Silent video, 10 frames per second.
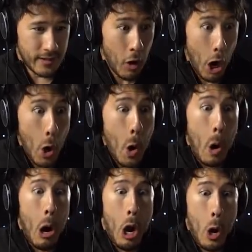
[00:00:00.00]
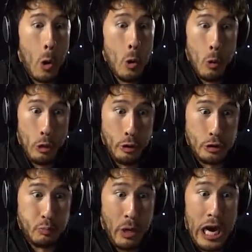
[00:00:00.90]
go? Oh! Uh-oh! Well, this
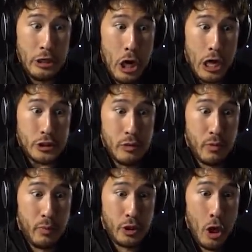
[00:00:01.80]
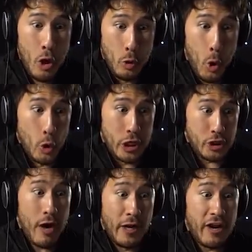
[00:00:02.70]
is bad! I seem to be
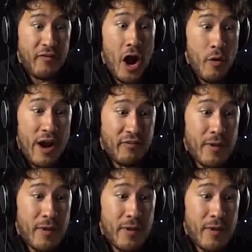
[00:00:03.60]
disturbingly far away from